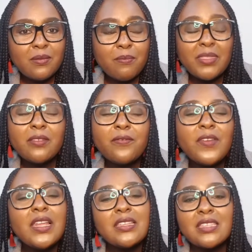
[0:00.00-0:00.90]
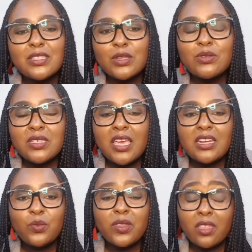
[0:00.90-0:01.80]
but the feelings
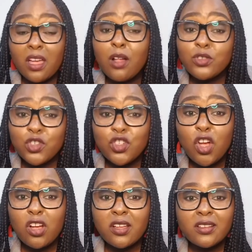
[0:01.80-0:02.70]
associated with a culture shock